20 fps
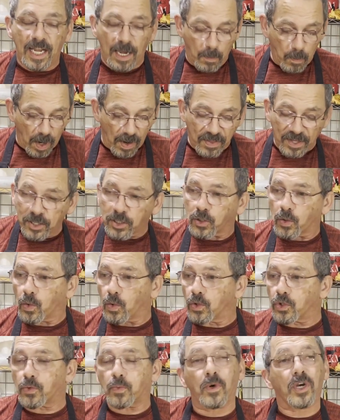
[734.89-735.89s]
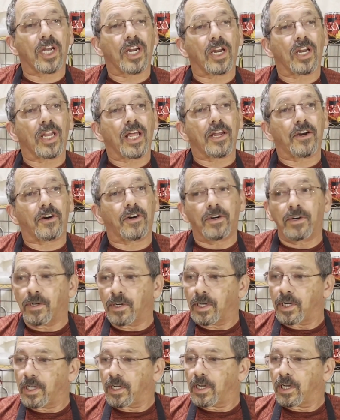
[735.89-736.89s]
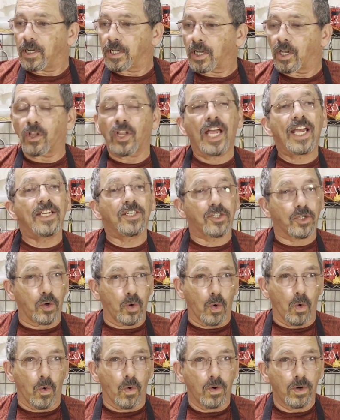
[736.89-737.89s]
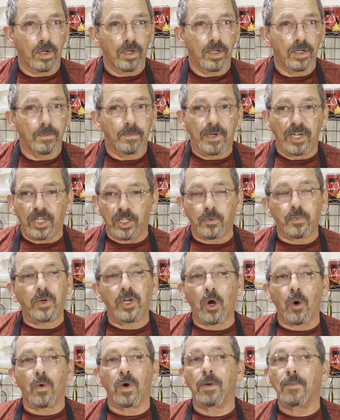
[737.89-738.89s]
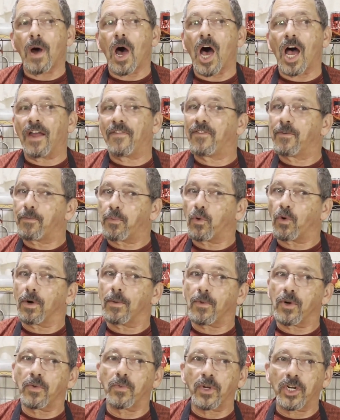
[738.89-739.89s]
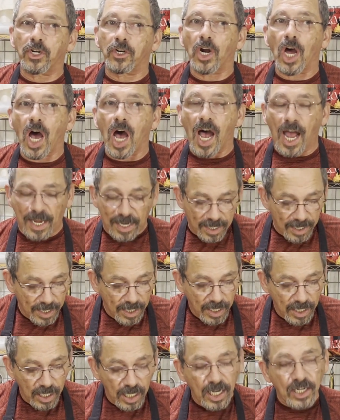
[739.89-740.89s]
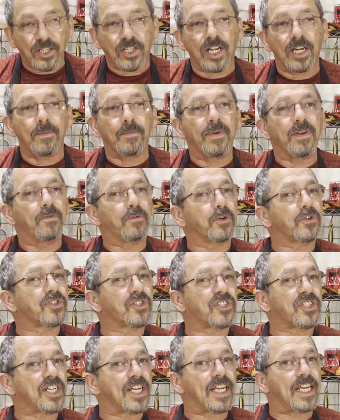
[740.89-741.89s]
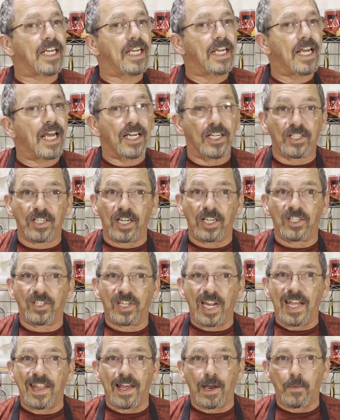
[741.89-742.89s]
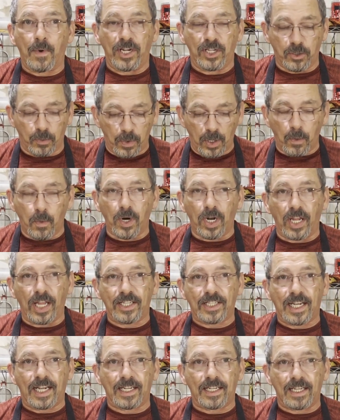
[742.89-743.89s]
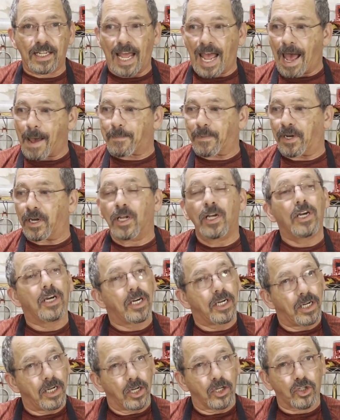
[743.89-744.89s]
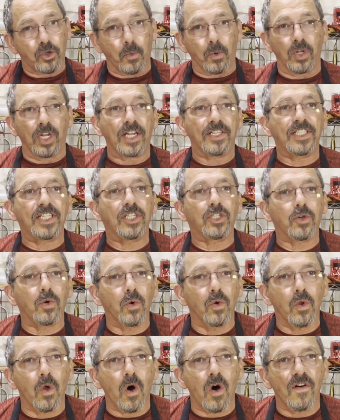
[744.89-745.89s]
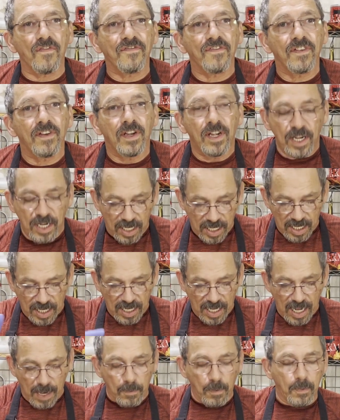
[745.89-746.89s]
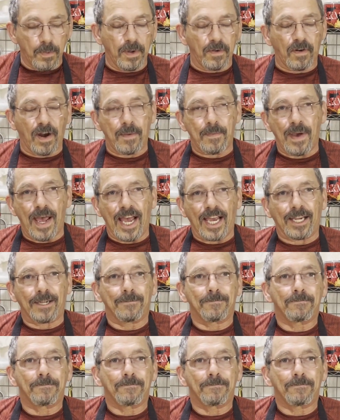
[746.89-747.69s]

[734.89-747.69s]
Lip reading: And while this cools, we're gonna let our glaze cool because we don't want them hot. If you pour them on when they're hot, it's gonna be real sticky and it's gonna stay that way. So we don't wanna let that happen. So we'll let these cool off and we'll be right back.